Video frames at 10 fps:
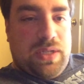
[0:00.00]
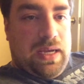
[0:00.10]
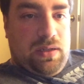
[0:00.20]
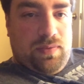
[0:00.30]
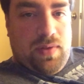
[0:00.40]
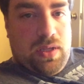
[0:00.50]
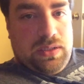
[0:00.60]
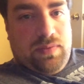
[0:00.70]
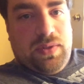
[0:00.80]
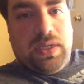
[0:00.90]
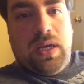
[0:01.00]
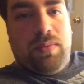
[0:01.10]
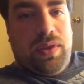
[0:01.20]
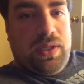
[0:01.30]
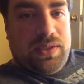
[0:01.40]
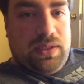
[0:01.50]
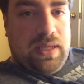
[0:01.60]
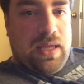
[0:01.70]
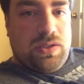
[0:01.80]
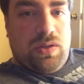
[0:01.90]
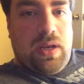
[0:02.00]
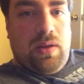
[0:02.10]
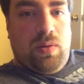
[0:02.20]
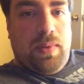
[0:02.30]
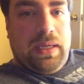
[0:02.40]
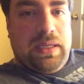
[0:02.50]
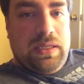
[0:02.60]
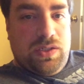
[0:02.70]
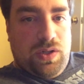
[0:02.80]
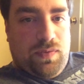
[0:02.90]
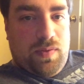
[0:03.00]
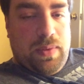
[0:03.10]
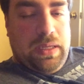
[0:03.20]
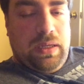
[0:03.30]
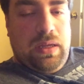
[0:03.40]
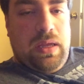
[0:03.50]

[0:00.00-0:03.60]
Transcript: title fonts every time and things like that, so that it'll make it easier for me